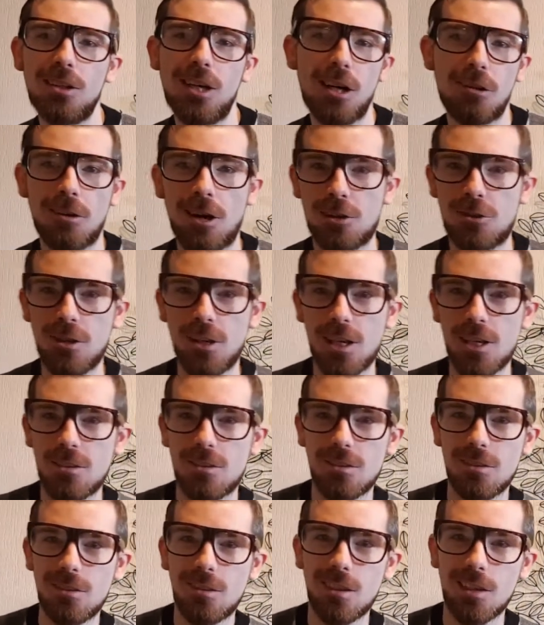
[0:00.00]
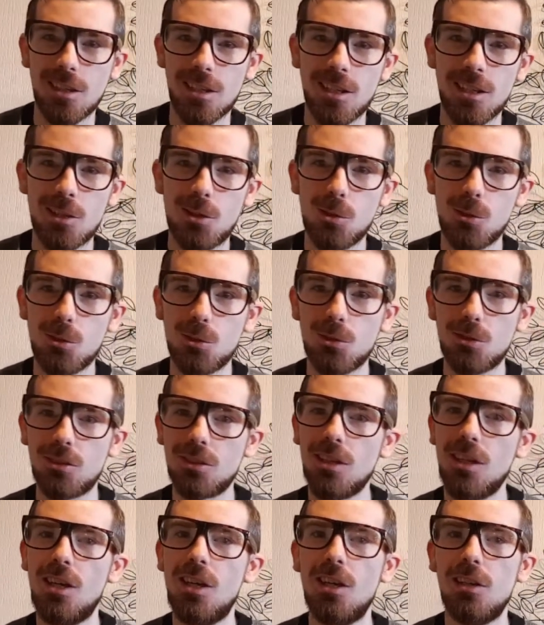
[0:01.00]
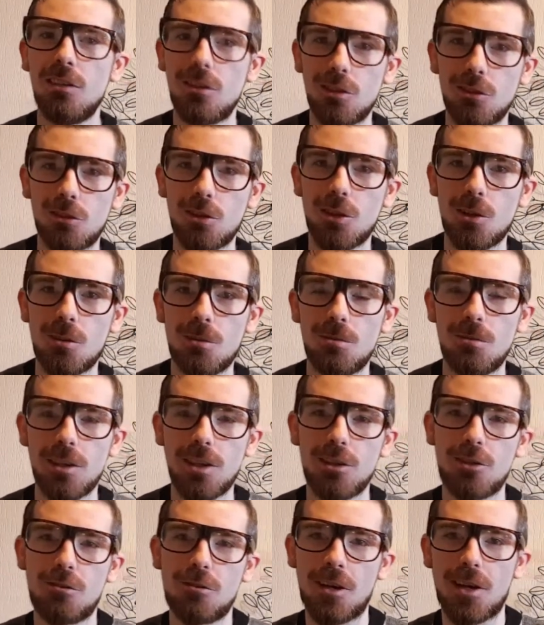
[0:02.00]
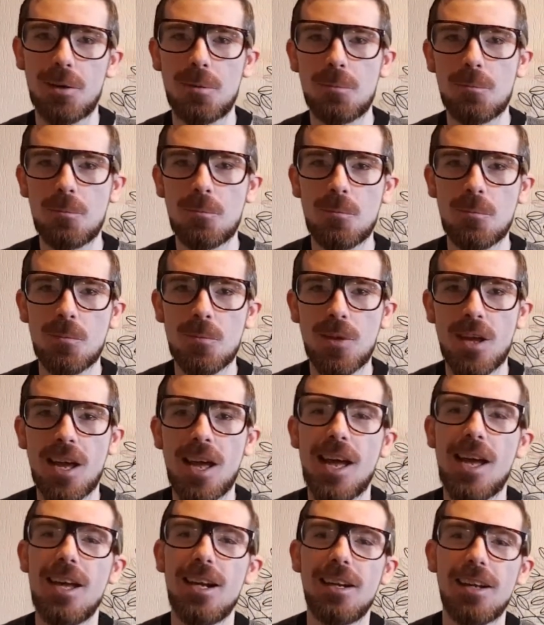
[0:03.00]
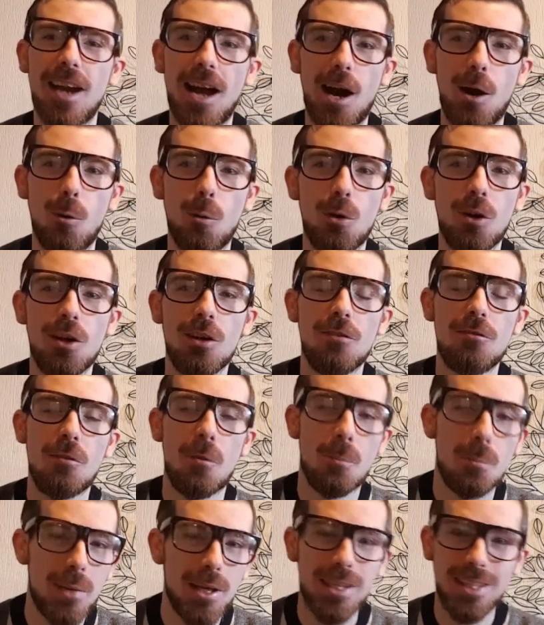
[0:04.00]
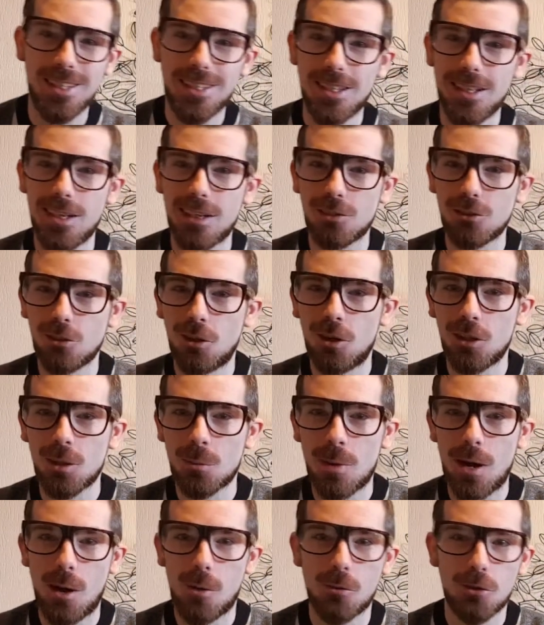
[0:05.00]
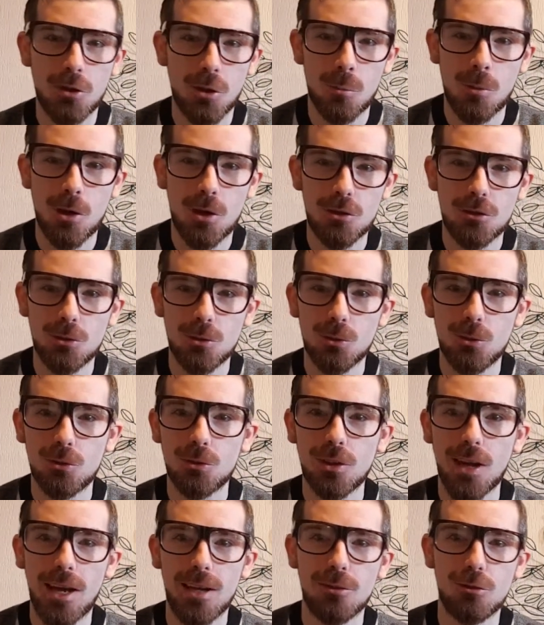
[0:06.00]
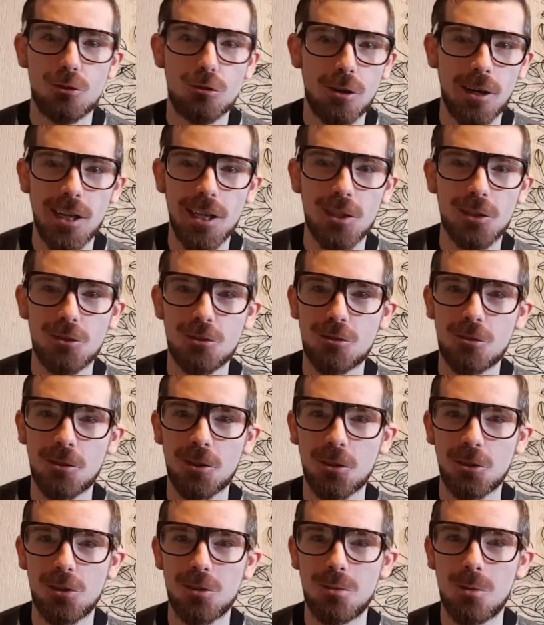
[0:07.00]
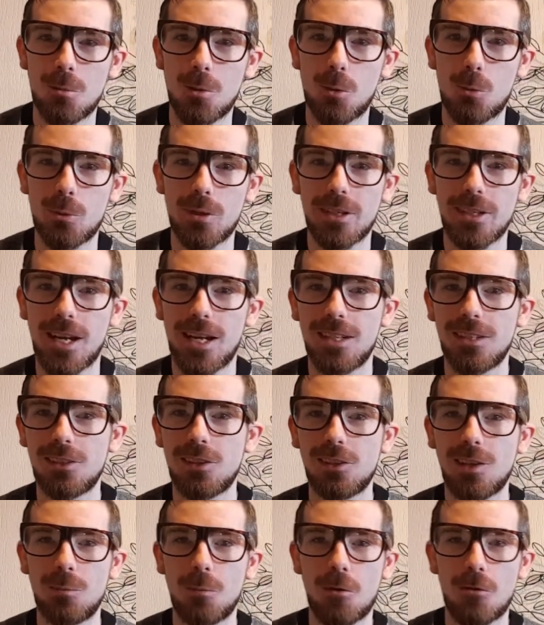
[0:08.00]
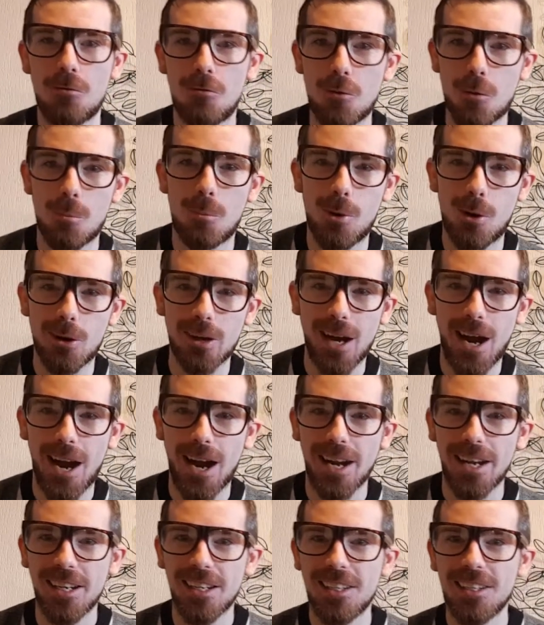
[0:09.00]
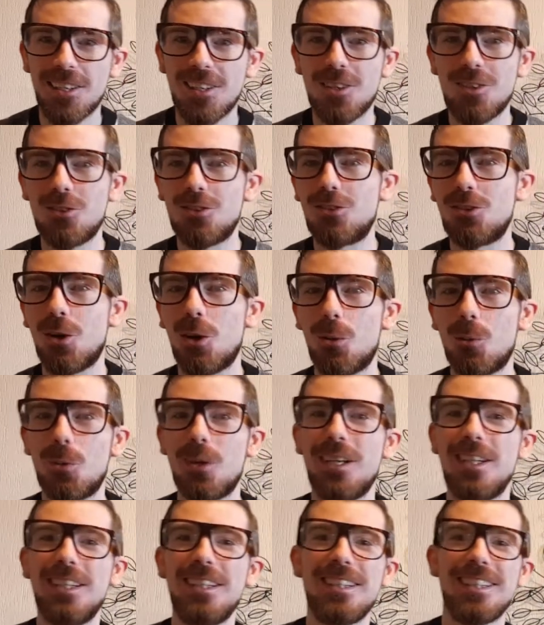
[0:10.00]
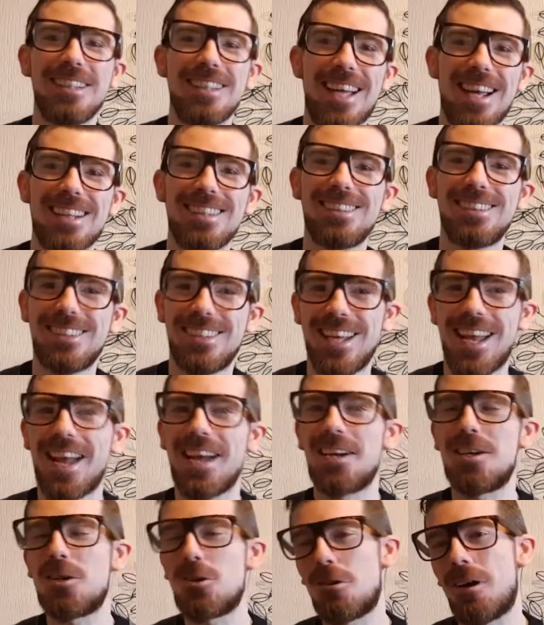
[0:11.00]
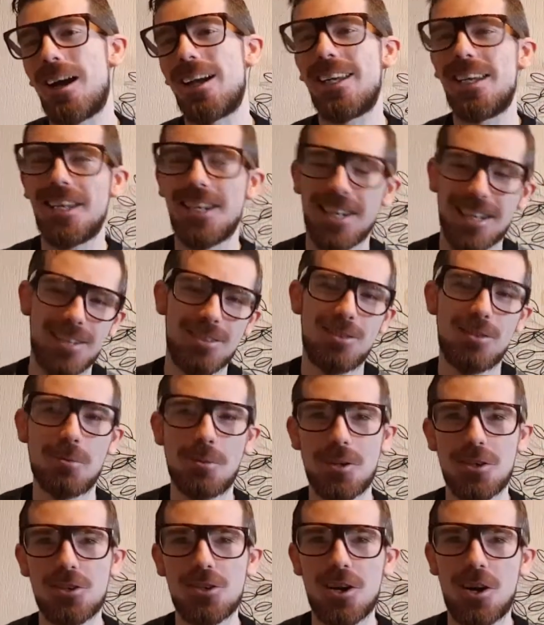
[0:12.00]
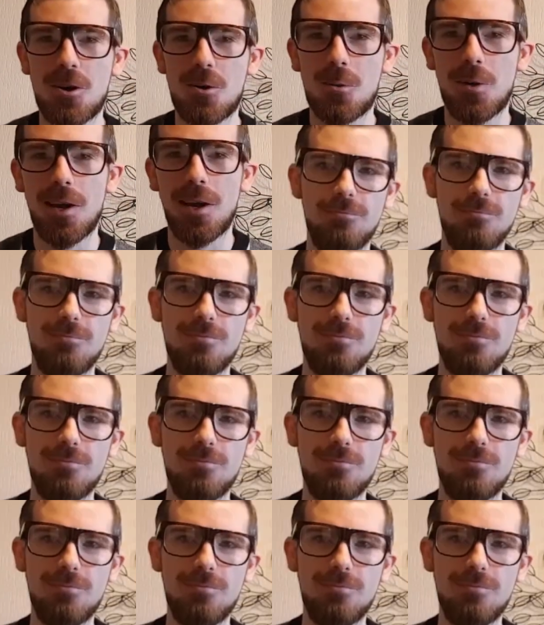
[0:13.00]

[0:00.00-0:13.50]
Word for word: Congratulations to the Eagles, deserved victory. Now, for me, it's all about commercials and trailers during the Super Bowl weekend because I'm a football guy. So, let's get cracking into it, shall we?